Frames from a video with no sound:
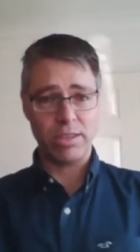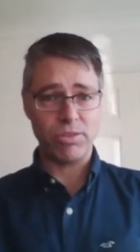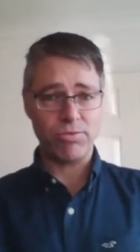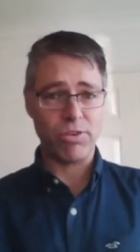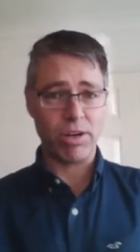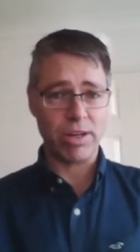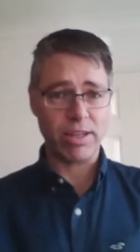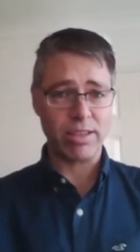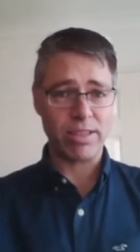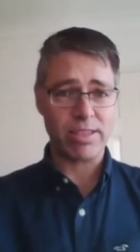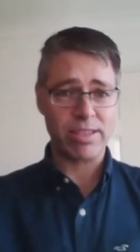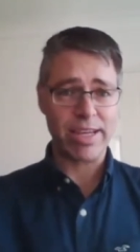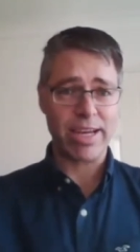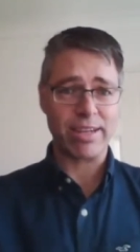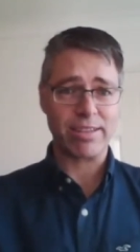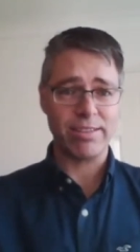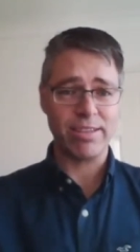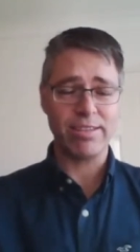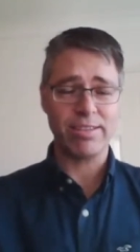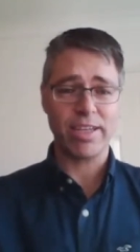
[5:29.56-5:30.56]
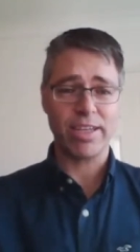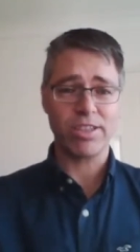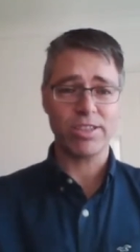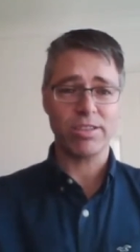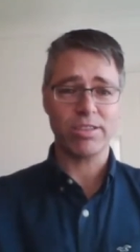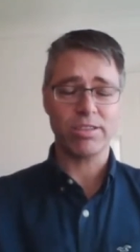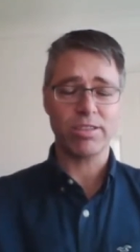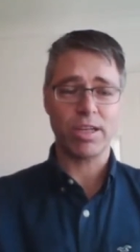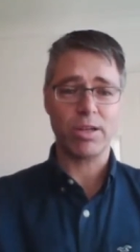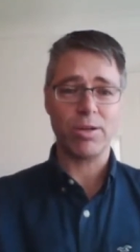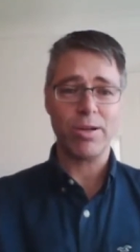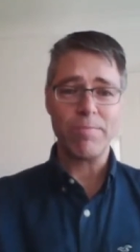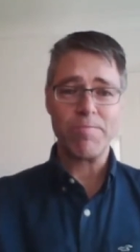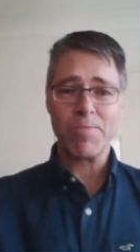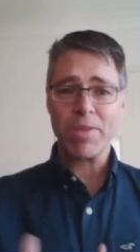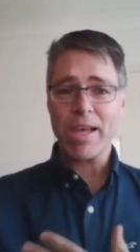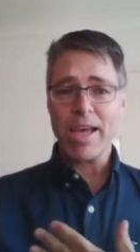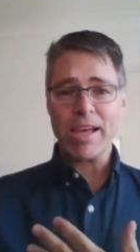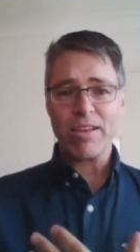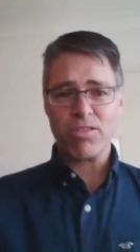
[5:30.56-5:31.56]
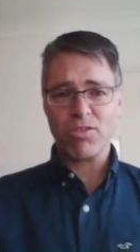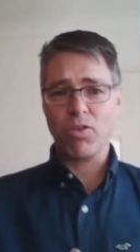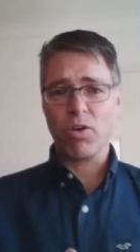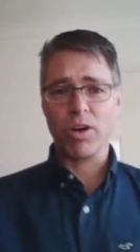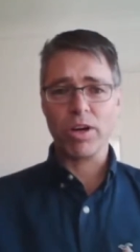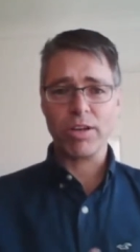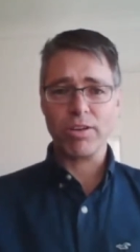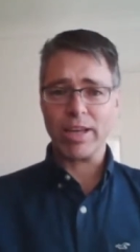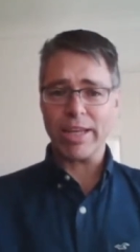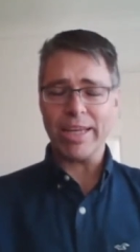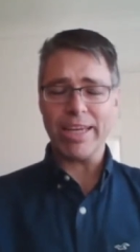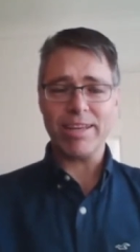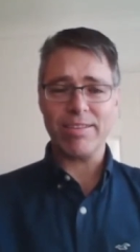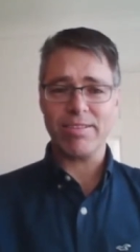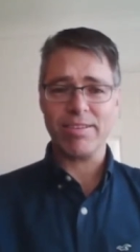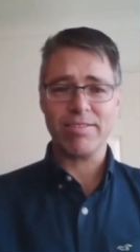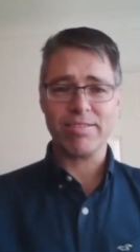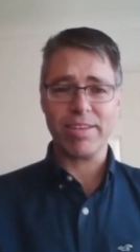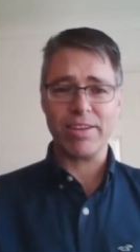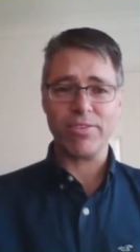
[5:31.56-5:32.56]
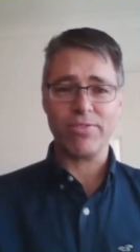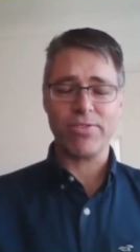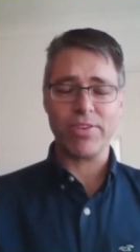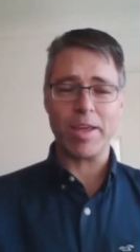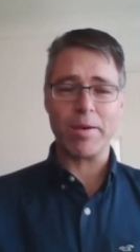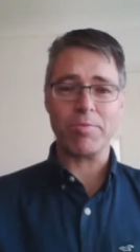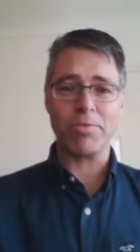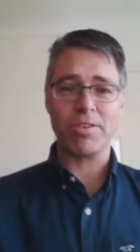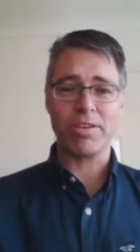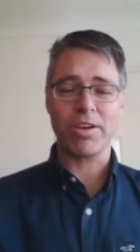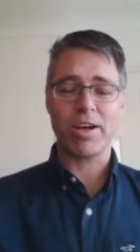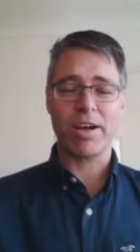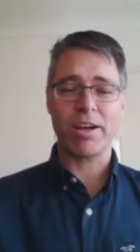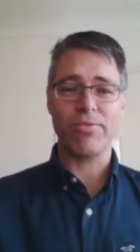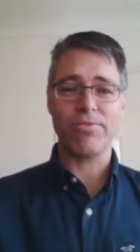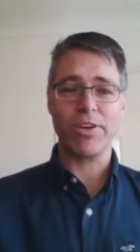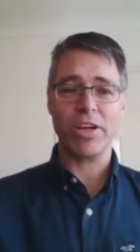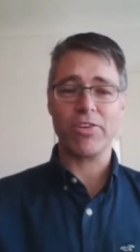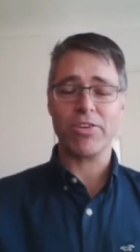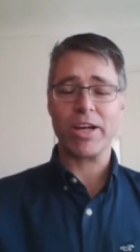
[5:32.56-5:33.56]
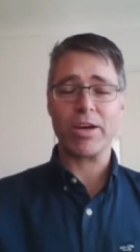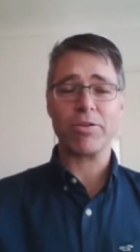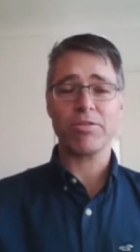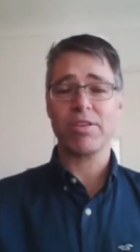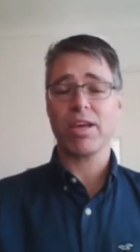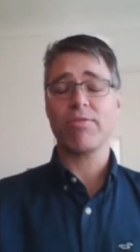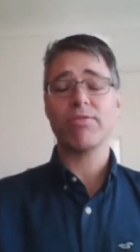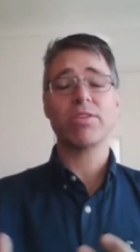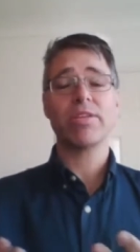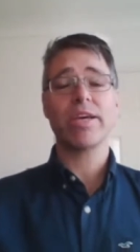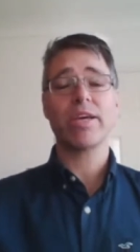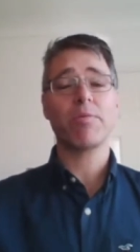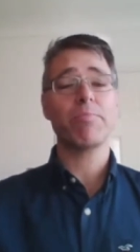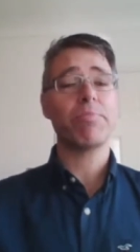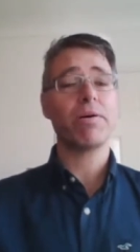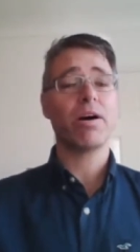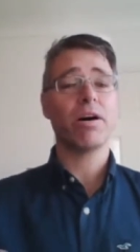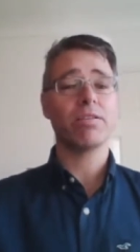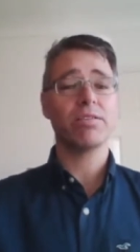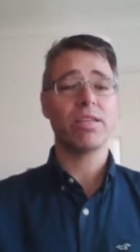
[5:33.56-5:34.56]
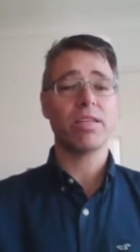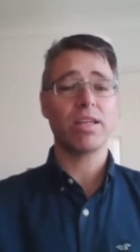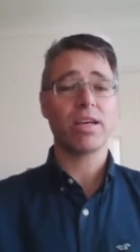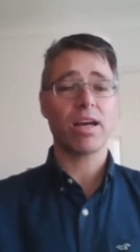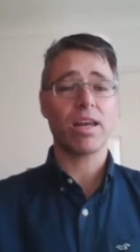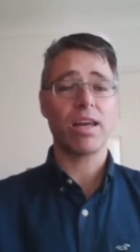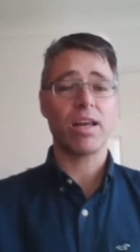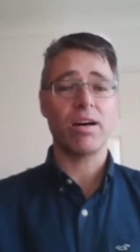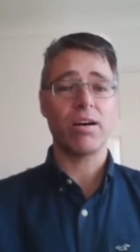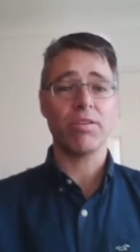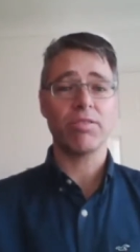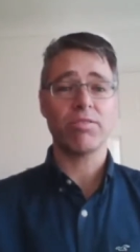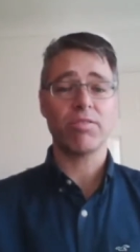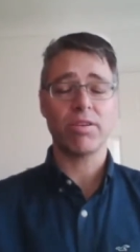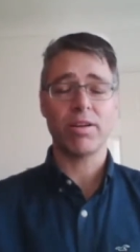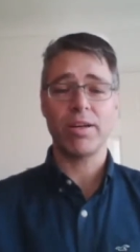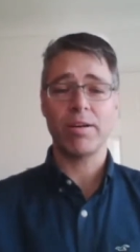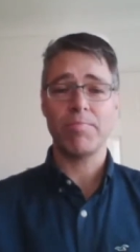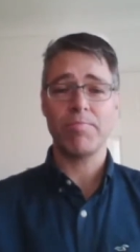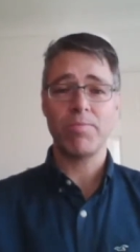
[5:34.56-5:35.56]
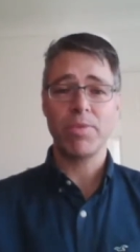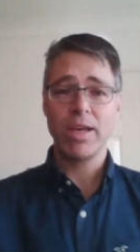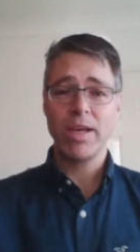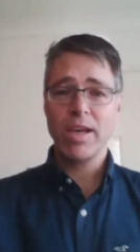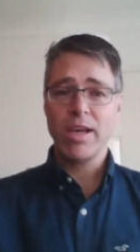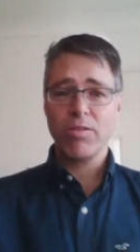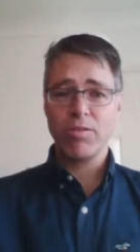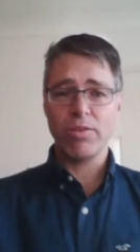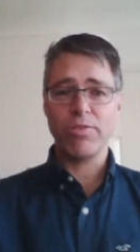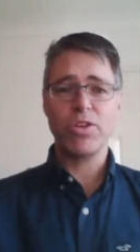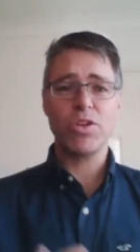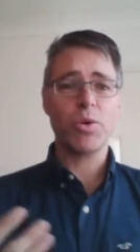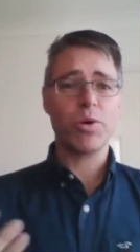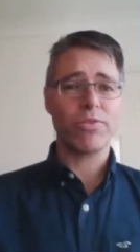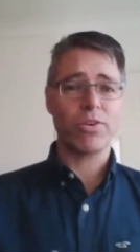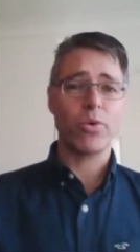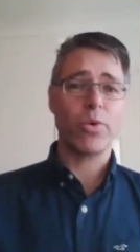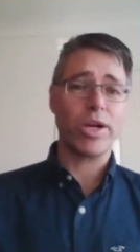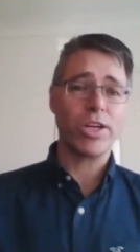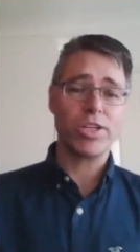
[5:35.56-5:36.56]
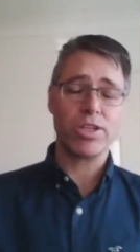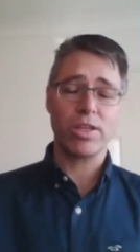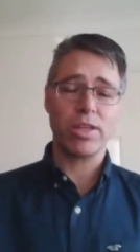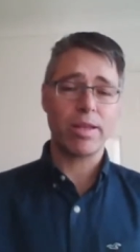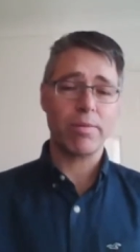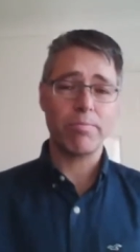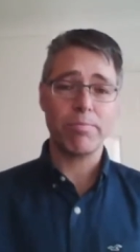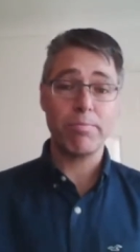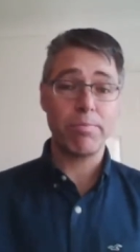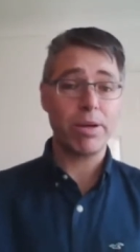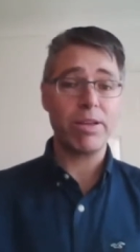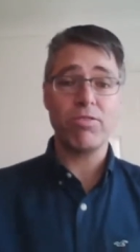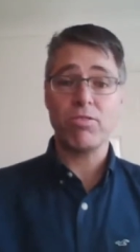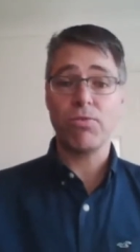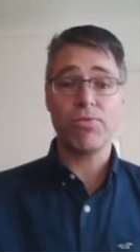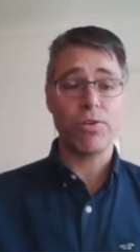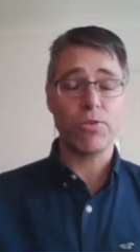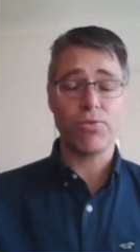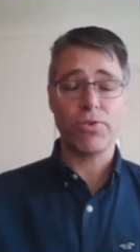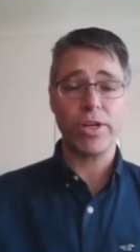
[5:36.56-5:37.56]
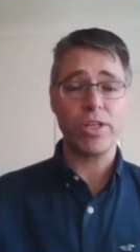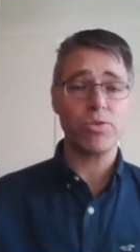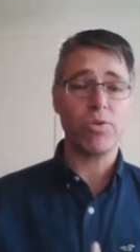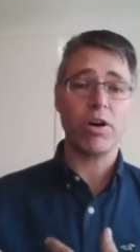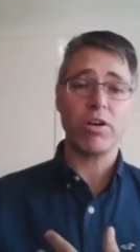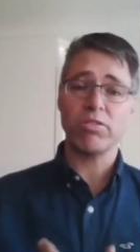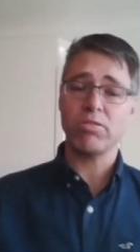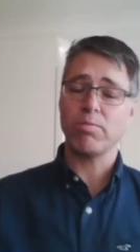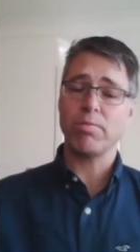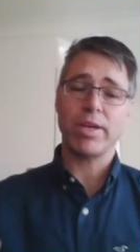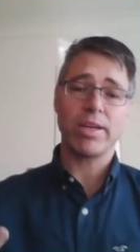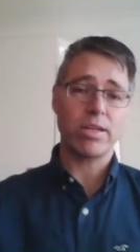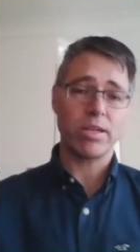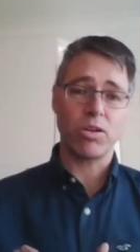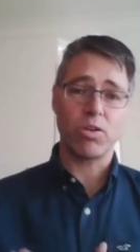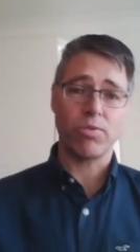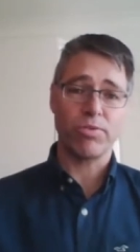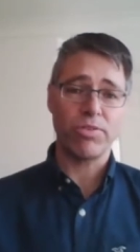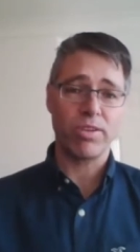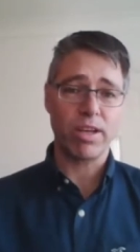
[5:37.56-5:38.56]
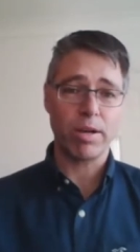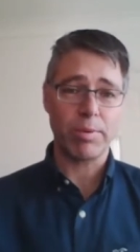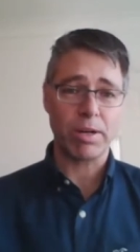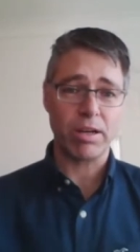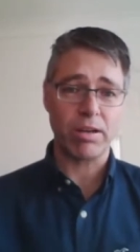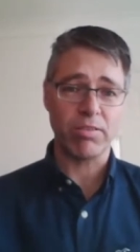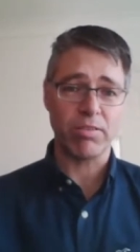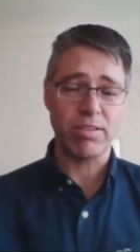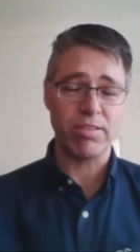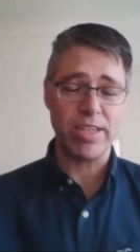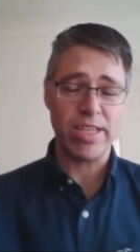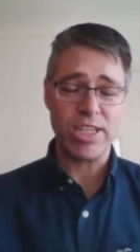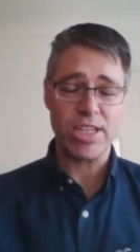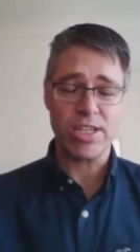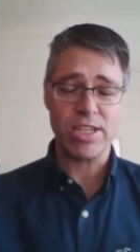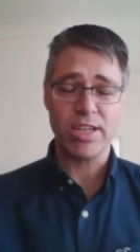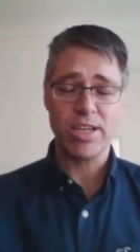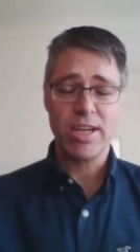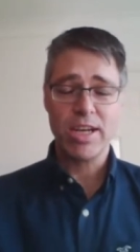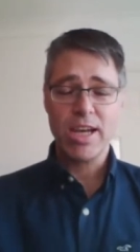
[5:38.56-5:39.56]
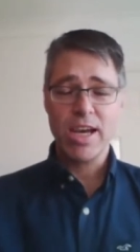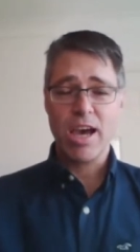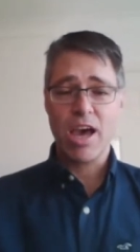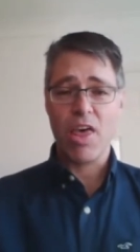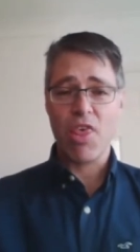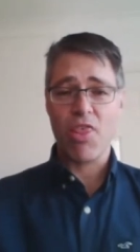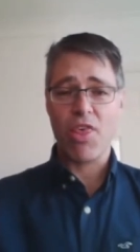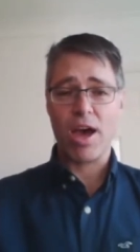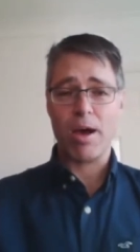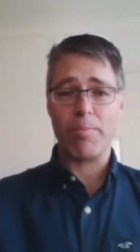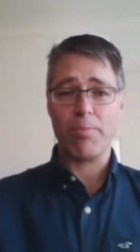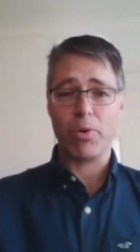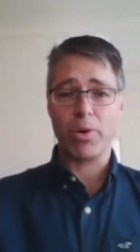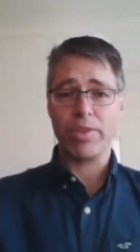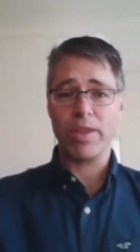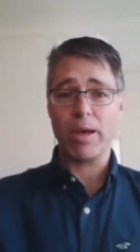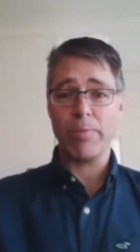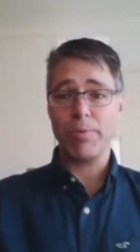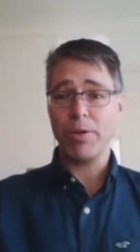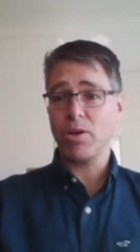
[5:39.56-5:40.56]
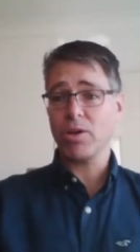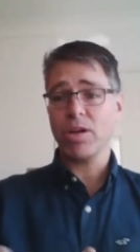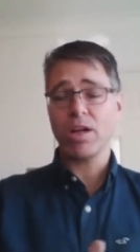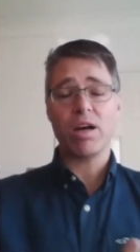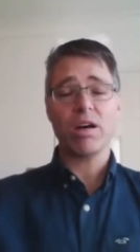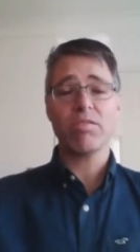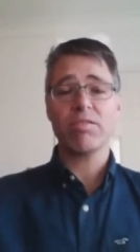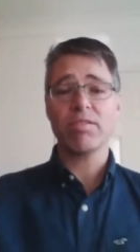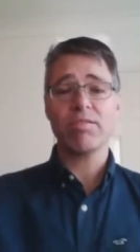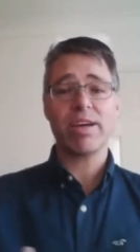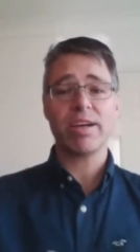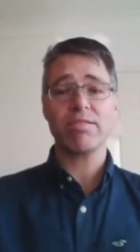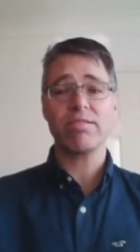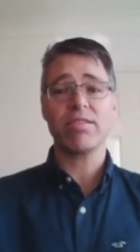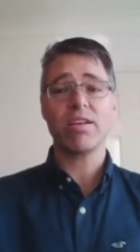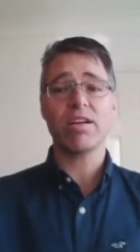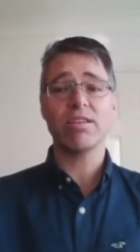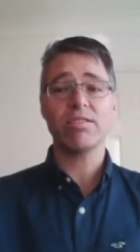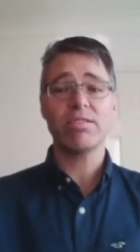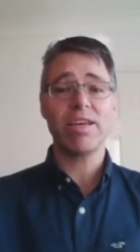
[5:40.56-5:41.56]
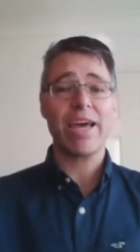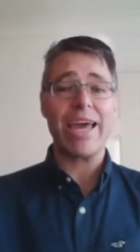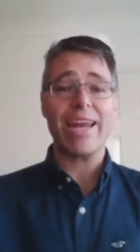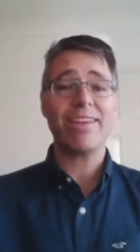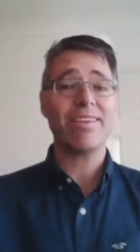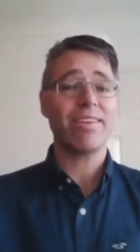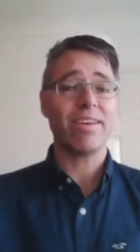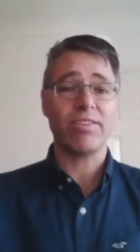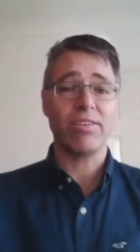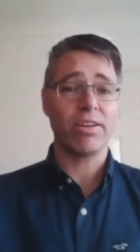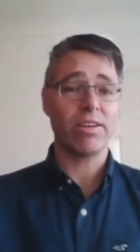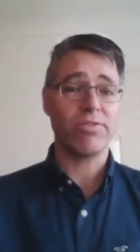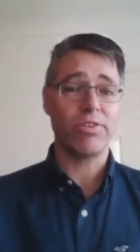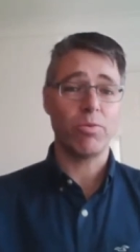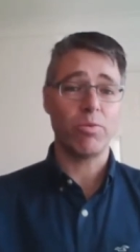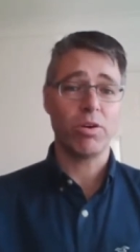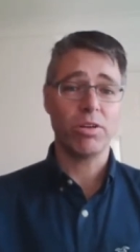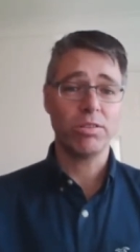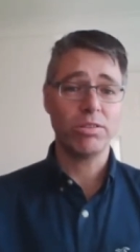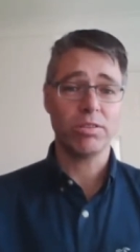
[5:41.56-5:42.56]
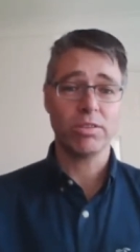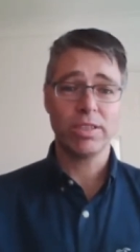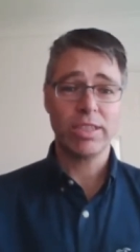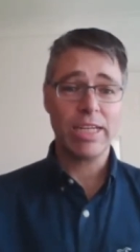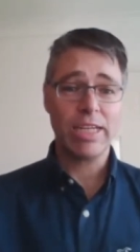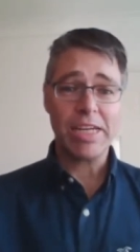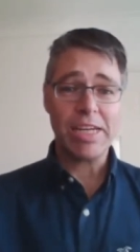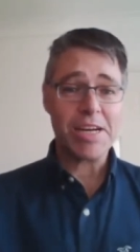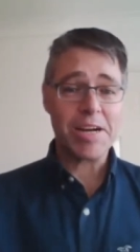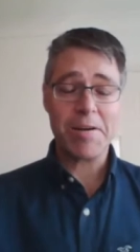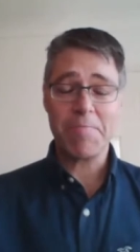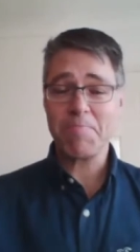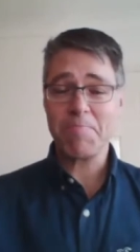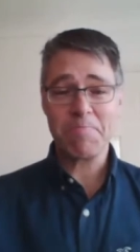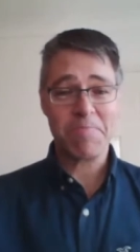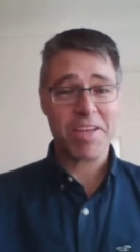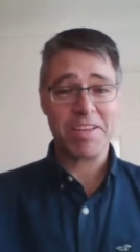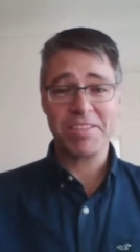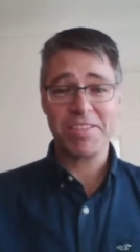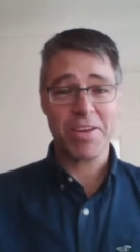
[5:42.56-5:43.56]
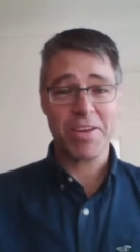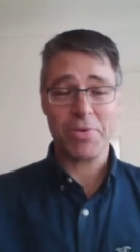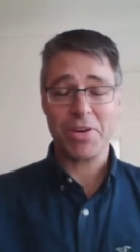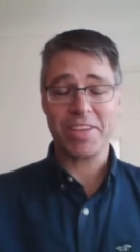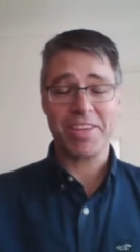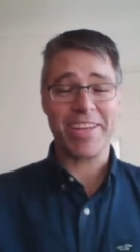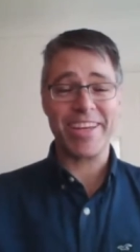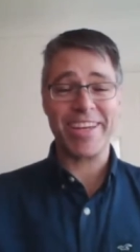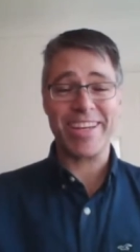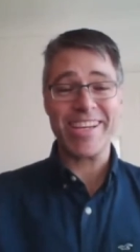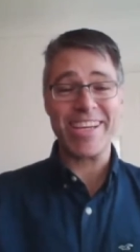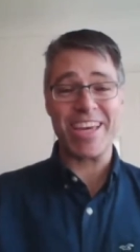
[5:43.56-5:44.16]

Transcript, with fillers: running the taxi session. So it's not the easiest thing for them to kind of figure it out because they haven't taken part in the class. Um, so if you do have a question, then please do feel free to ask them. They can obviously come and ask the teacher at that point there. But you can ask a tax dancer anything if you want. Um, I'll say whether they can